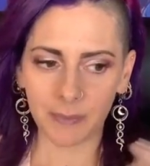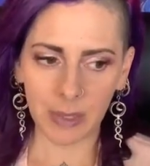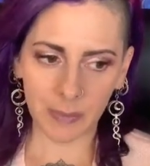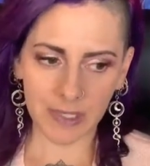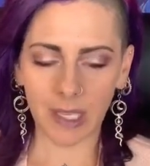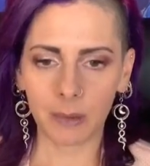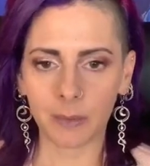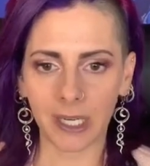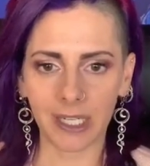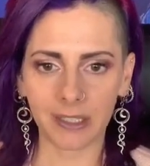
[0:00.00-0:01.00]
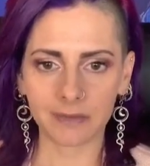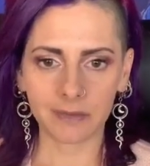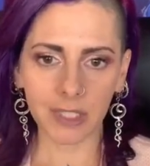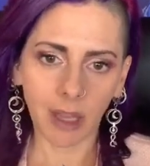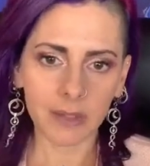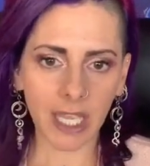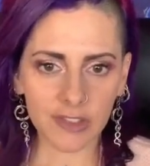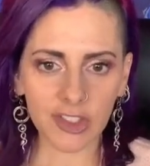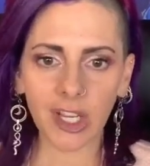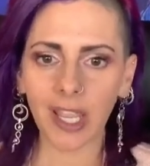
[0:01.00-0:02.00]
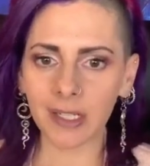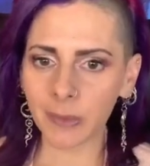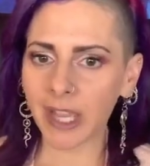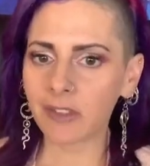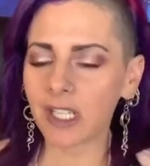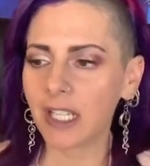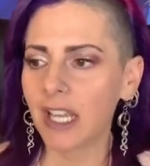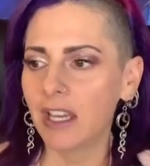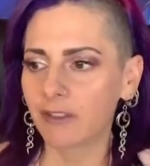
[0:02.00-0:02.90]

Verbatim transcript: some people celebrate it you know yesterday or whatever